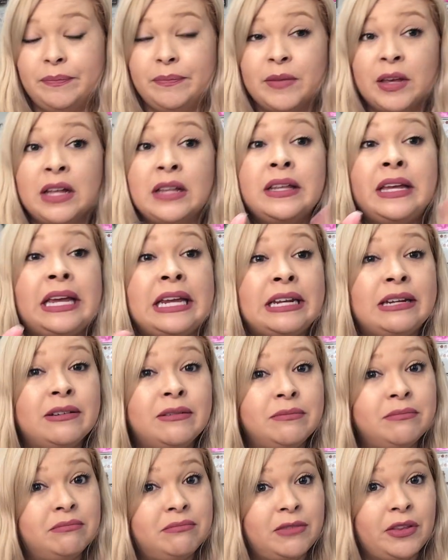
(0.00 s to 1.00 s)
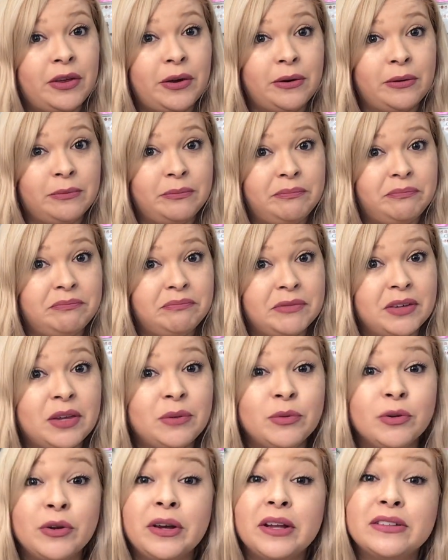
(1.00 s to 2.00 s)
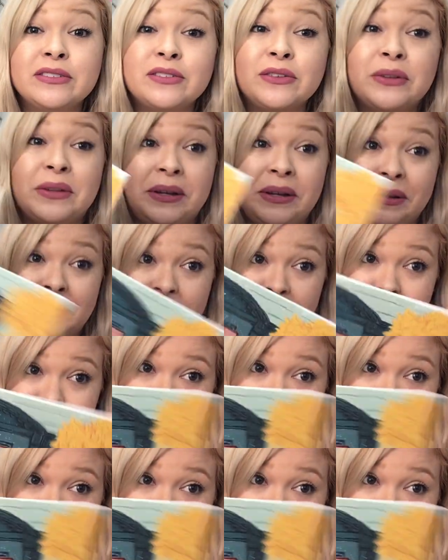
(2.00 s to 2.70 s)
Clean, though. Keeps your hands clean.